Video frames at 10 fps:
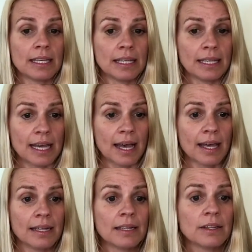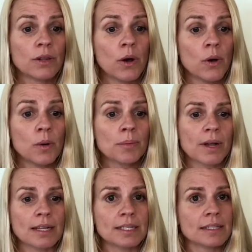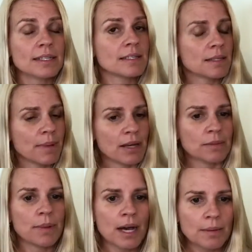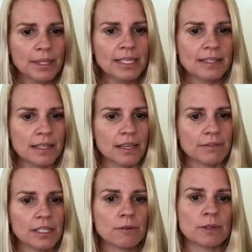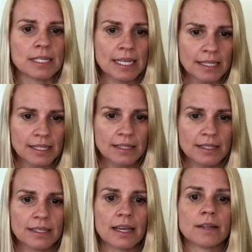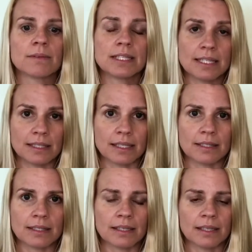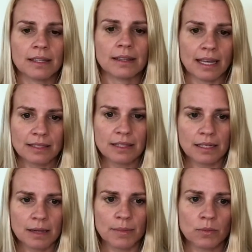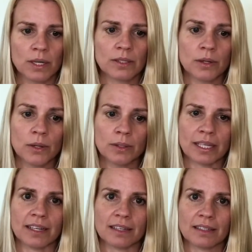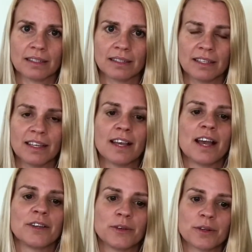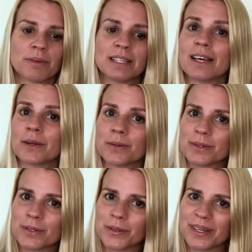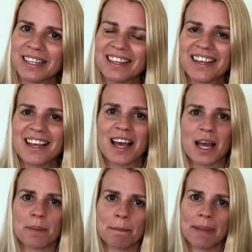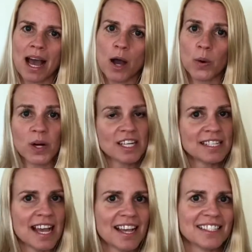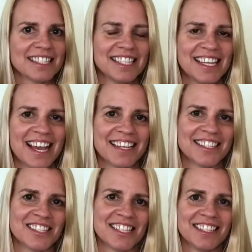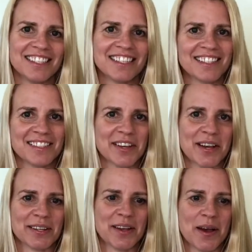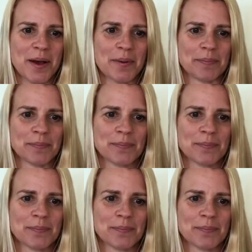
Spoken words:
He added, "The whole project is about public safety, redundancy, and resiliency. That's the #1 goal here." And you can read that whole story at power-eng.com.